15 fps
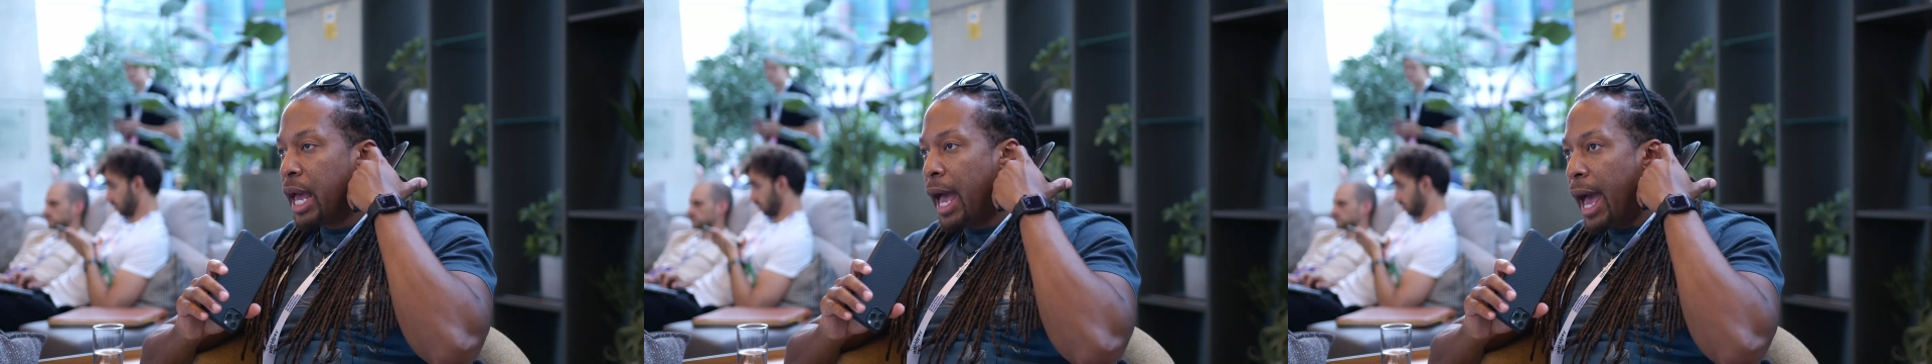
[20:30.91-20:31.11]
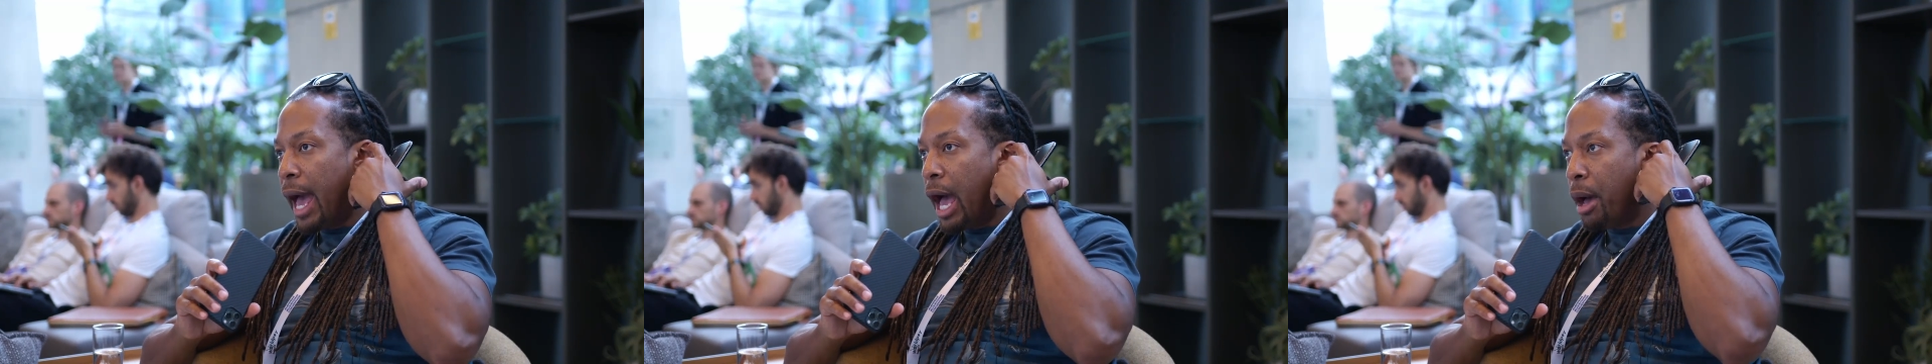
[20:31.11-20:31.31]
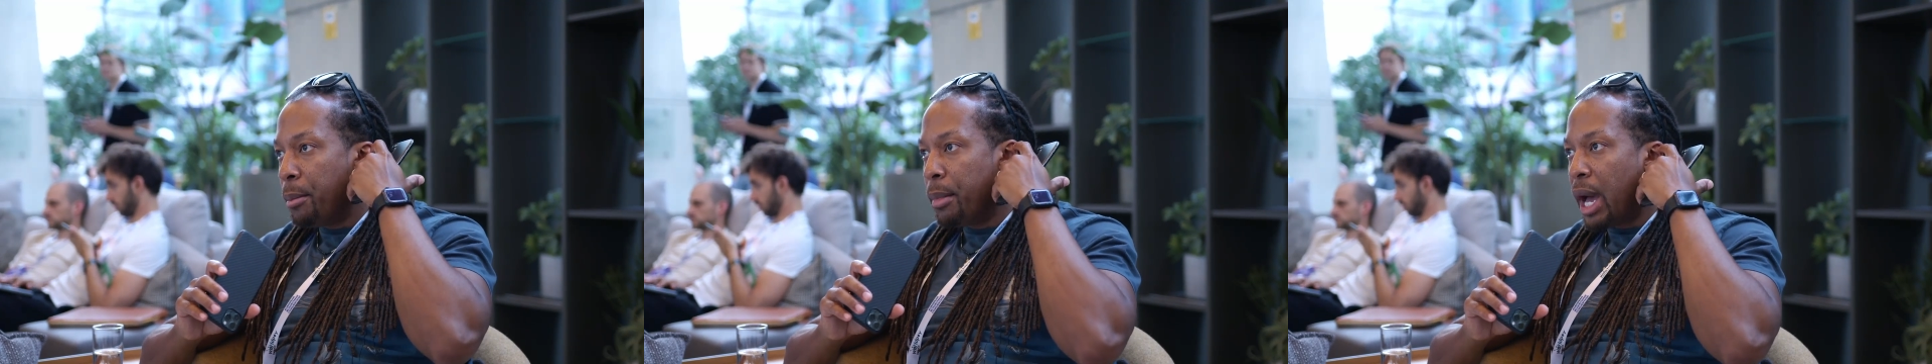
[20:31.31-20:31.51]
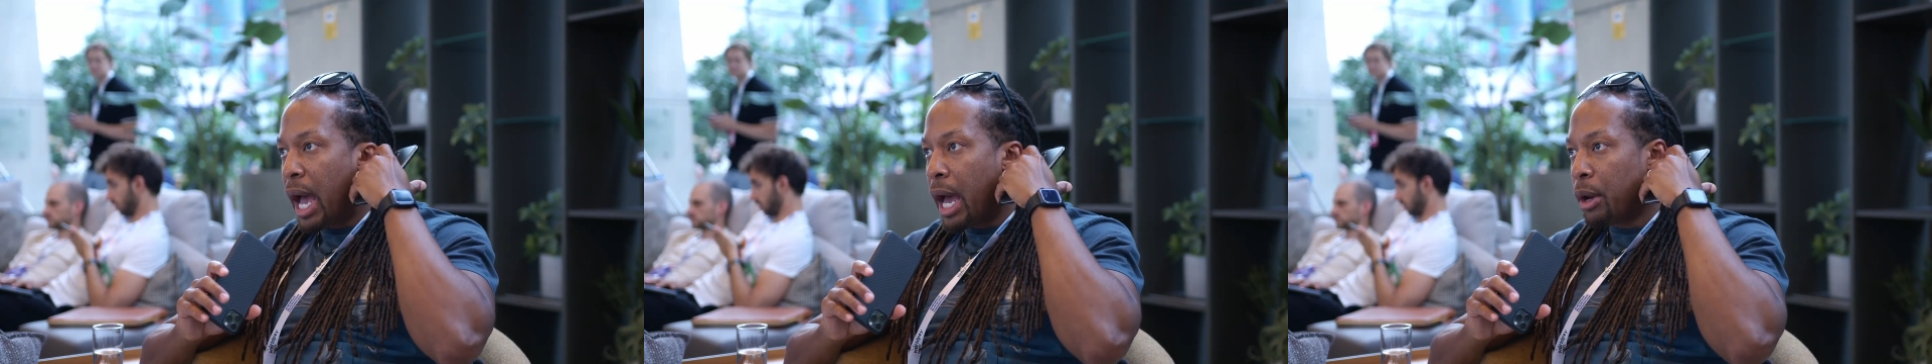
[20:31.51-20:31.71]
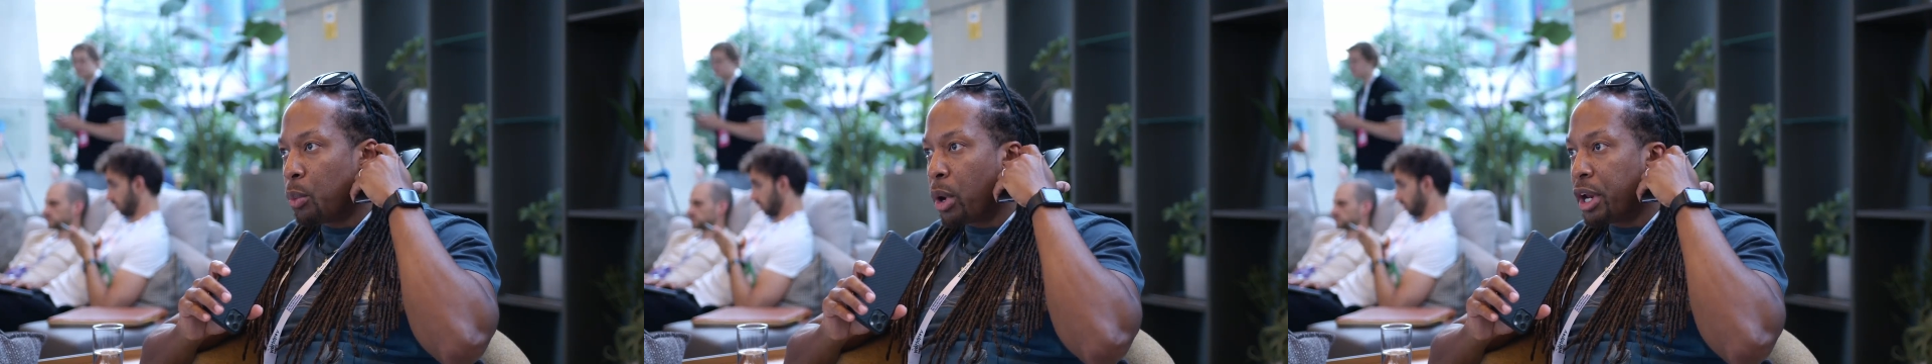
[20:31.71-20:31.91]

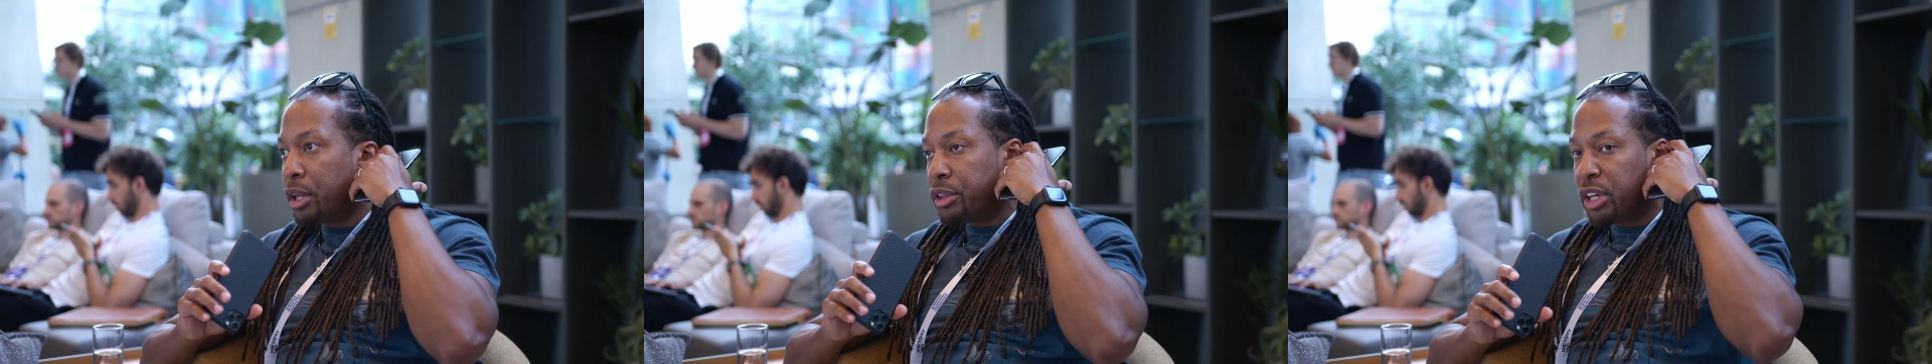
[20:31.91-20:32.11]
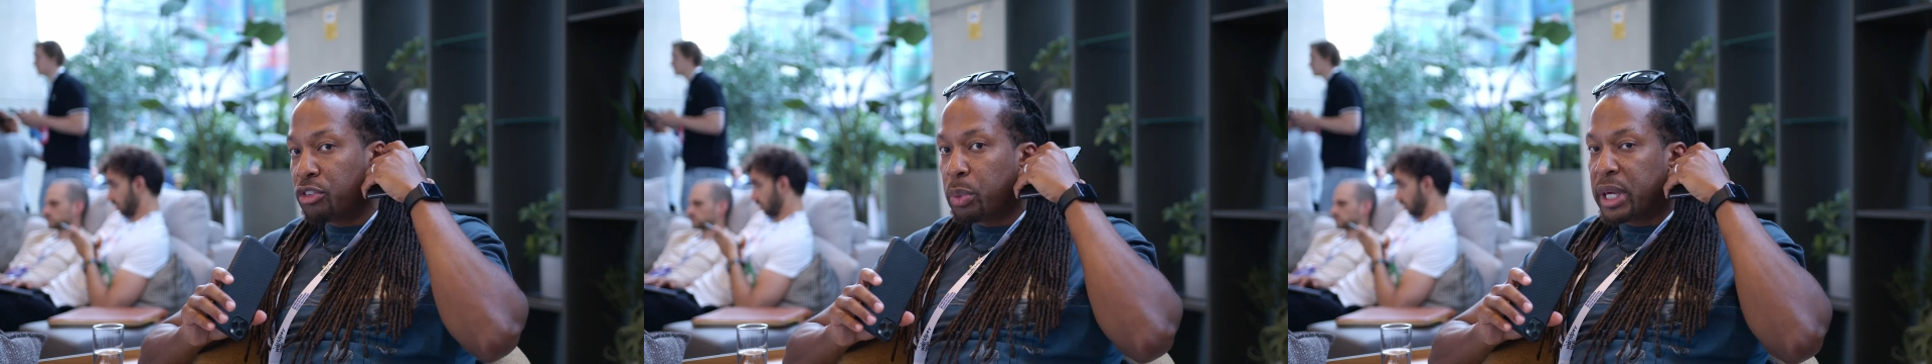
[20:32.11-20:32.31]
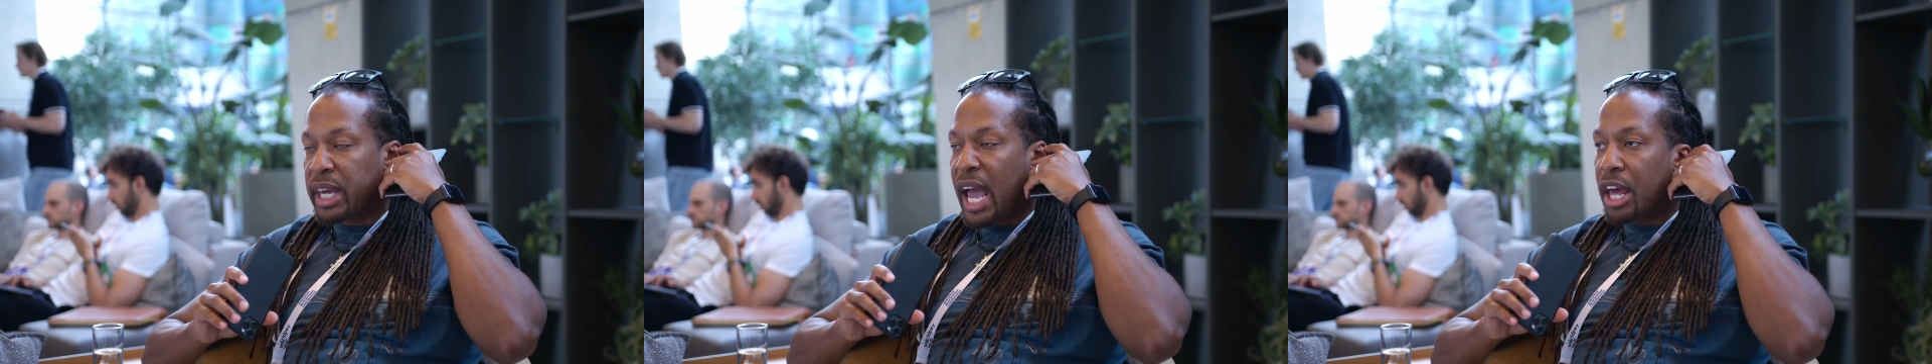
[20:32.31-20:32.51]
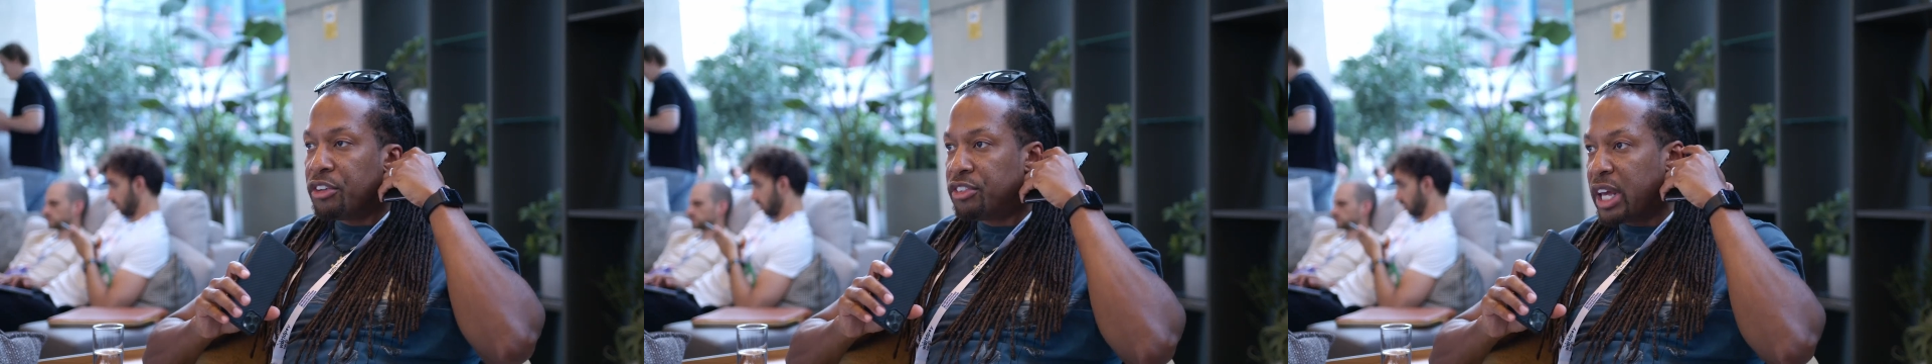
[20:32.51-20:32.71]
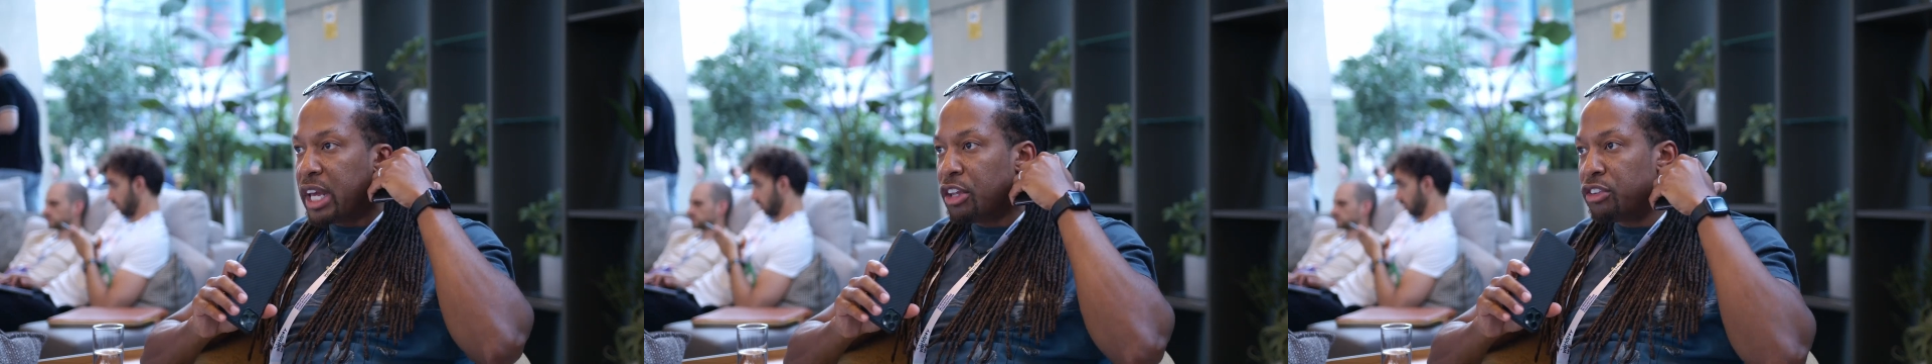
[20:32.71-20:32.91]
And one of the things we can
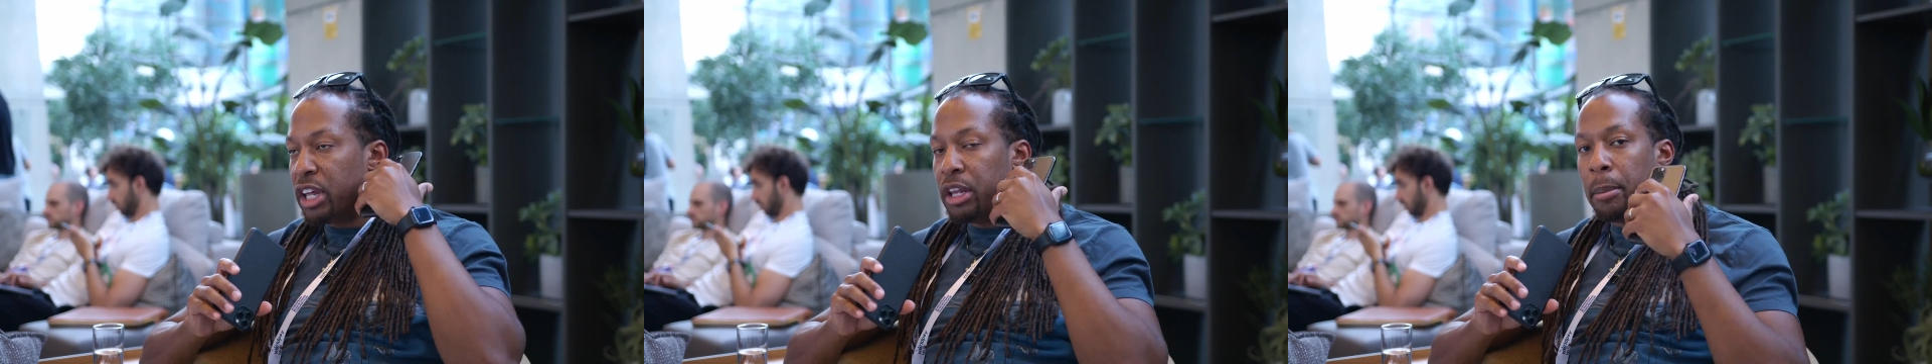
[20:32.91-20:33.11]
say is